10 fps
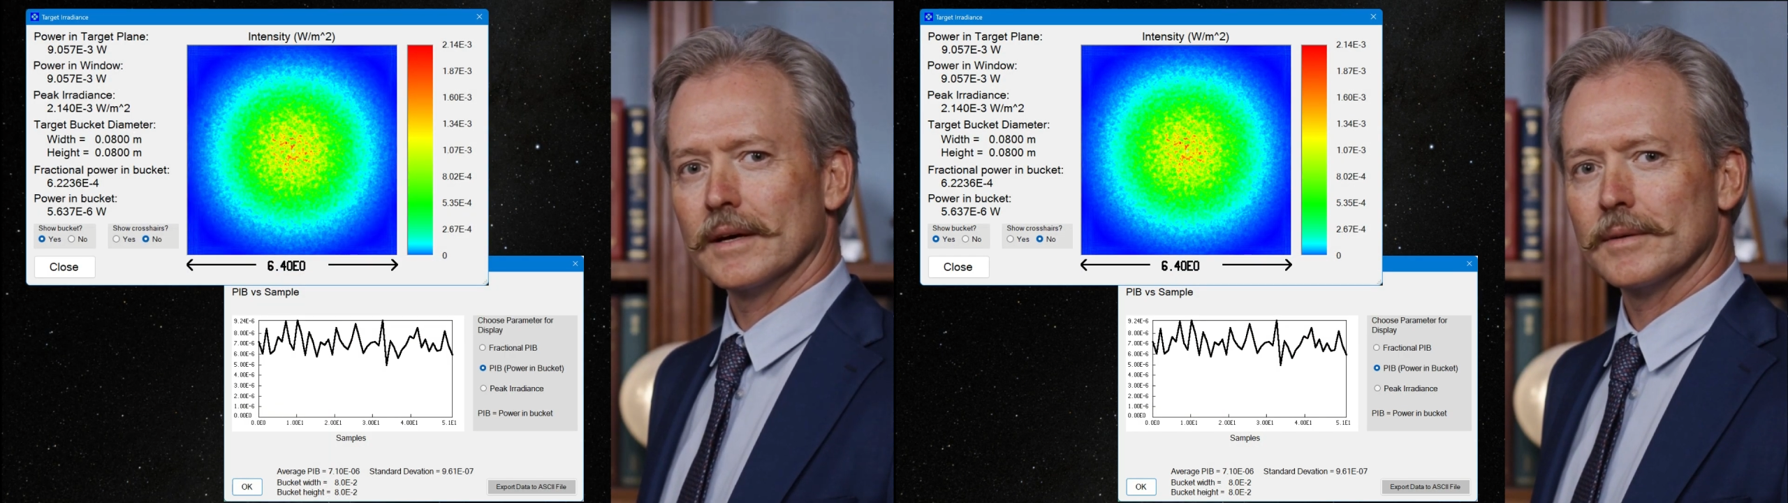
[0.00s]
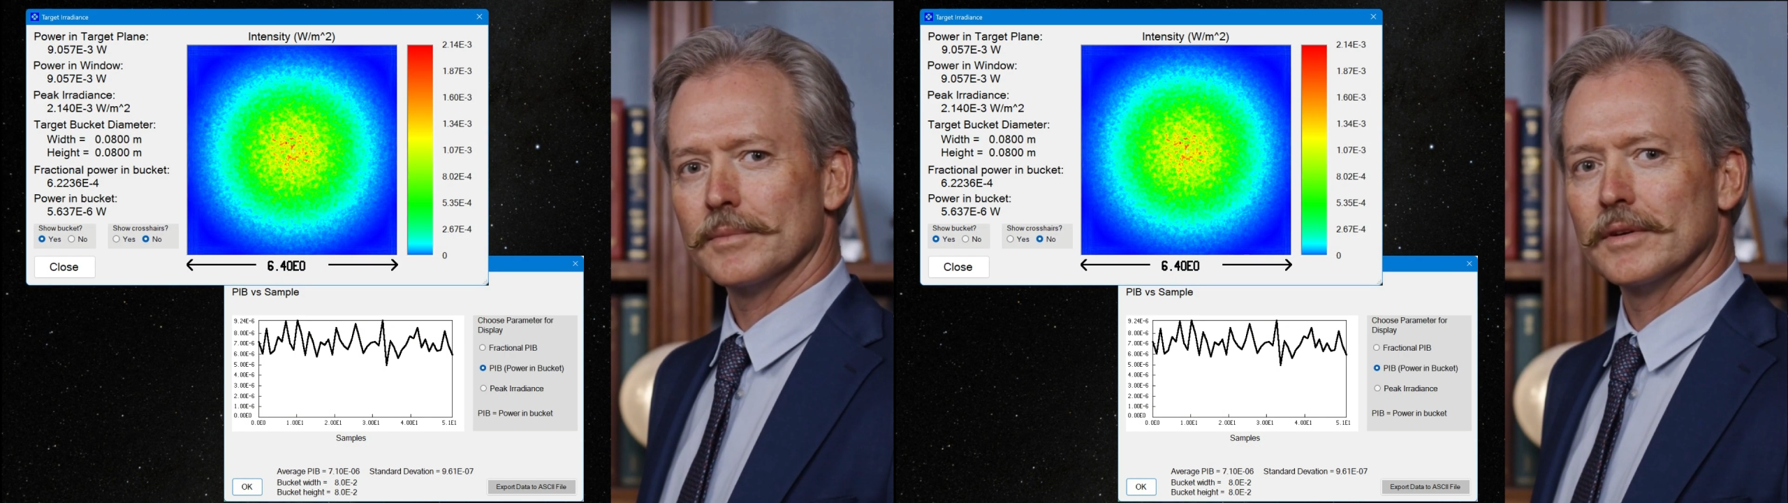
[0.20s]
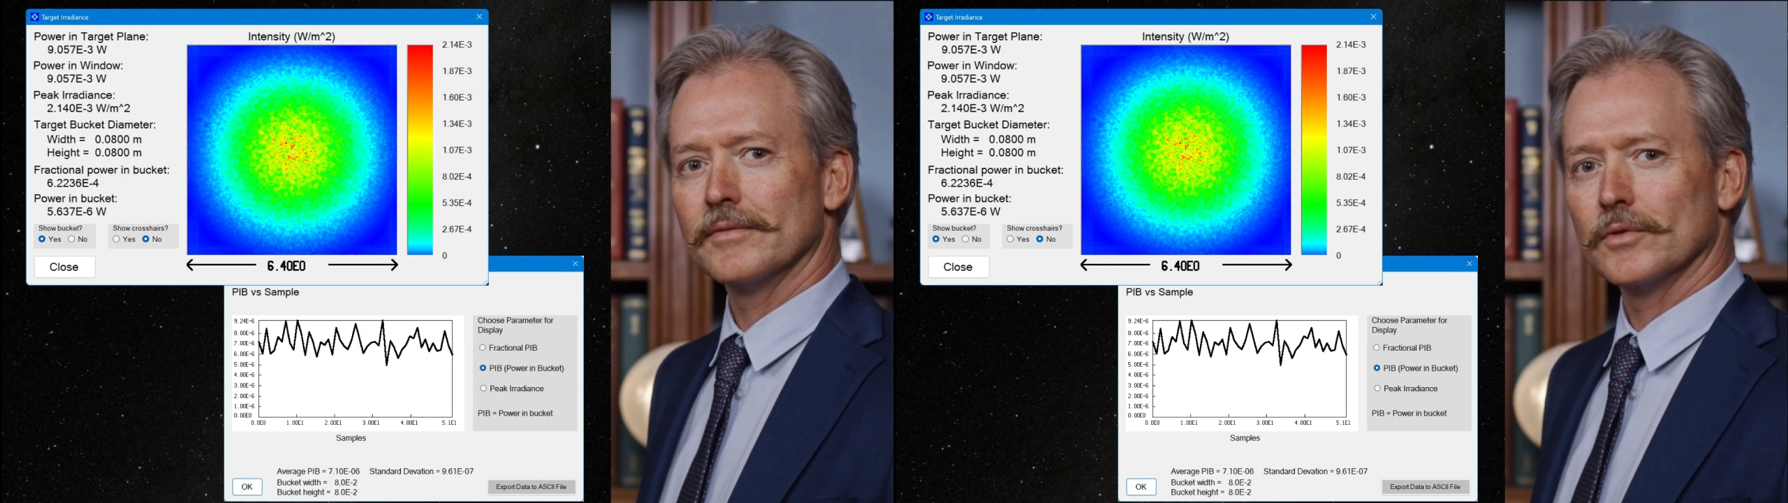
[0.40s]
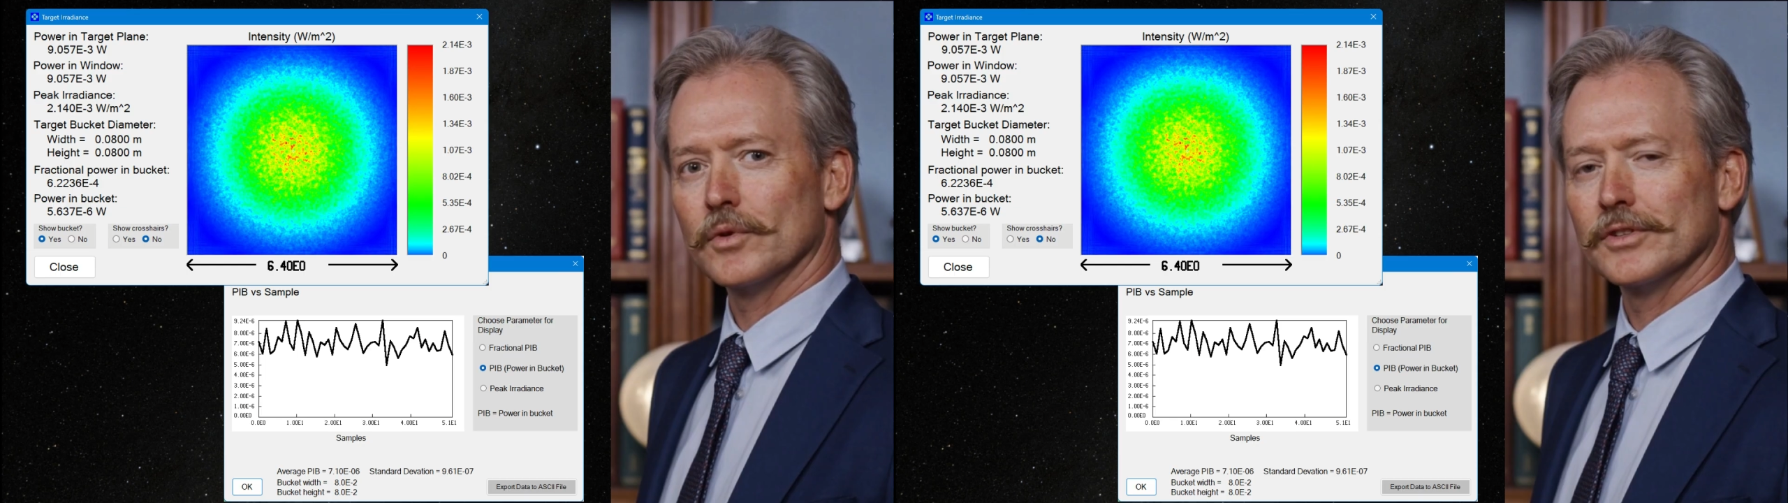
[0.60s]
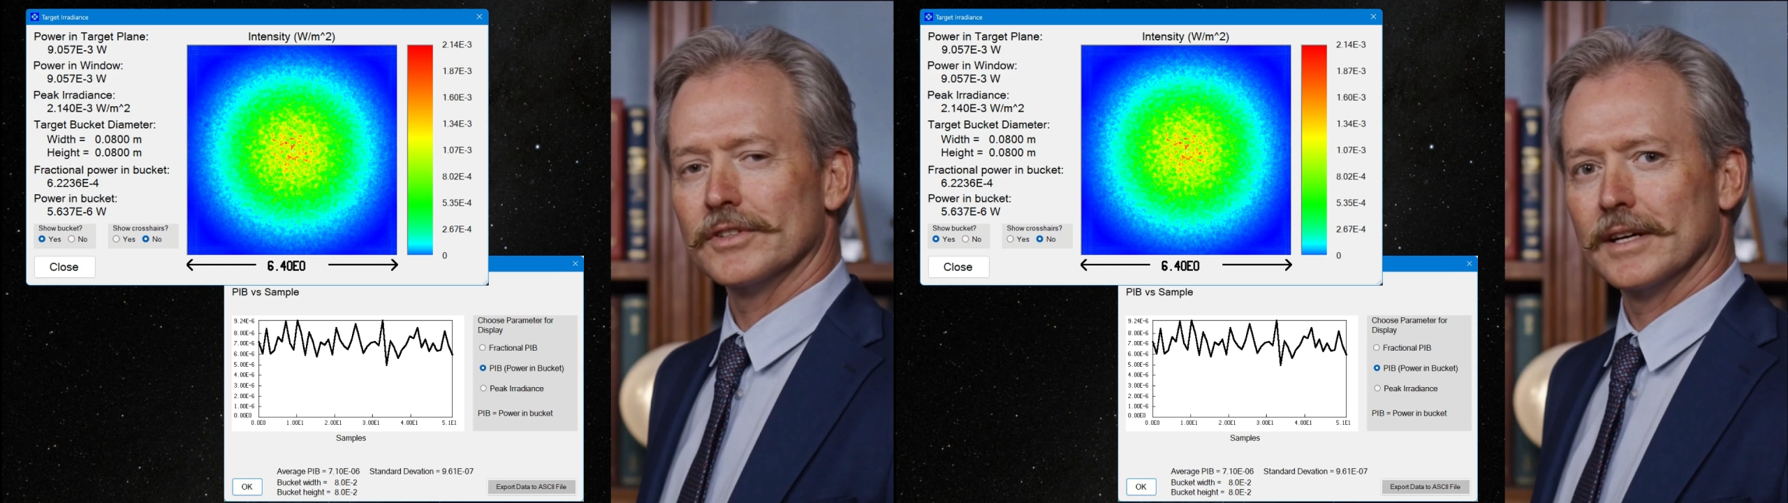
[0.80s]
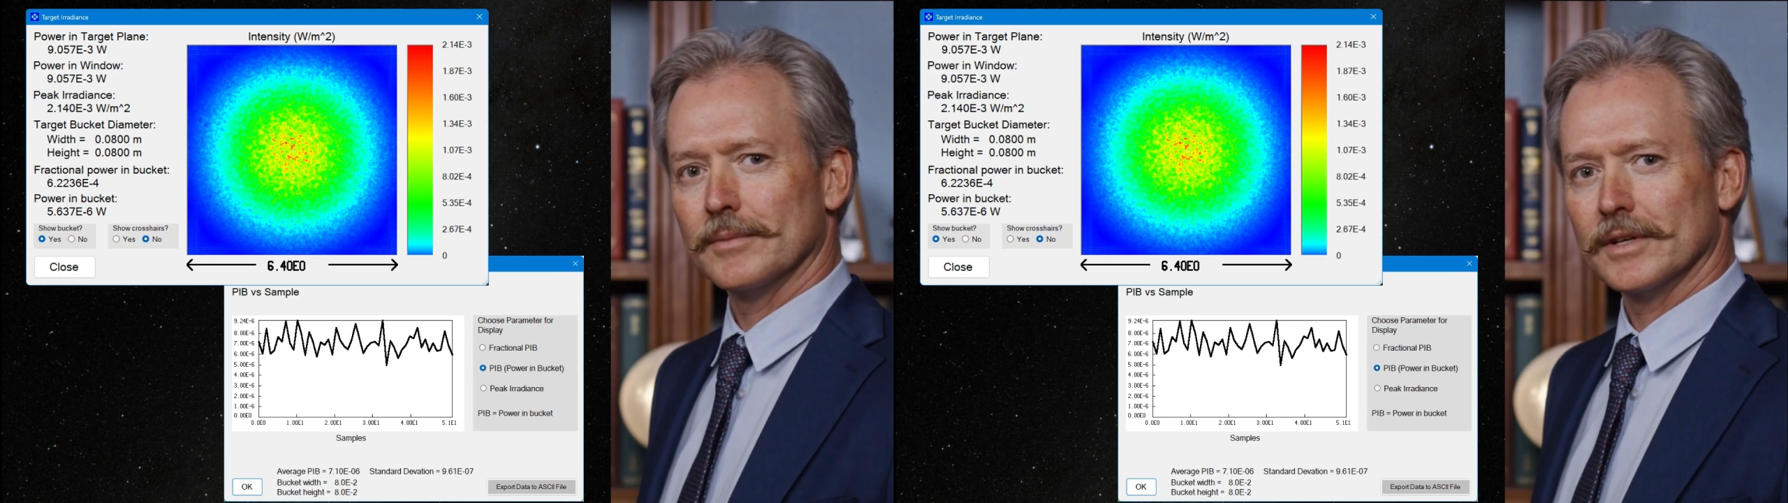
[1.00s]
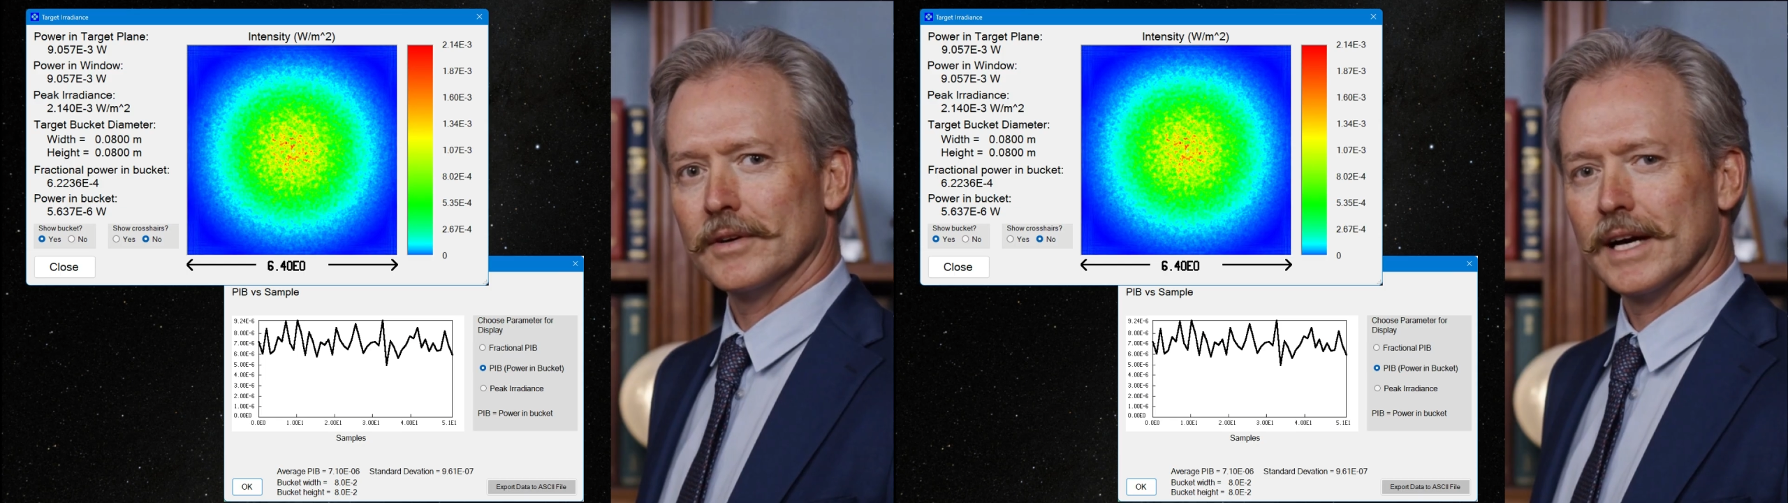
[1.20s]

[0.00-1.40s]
but a 4 centimeter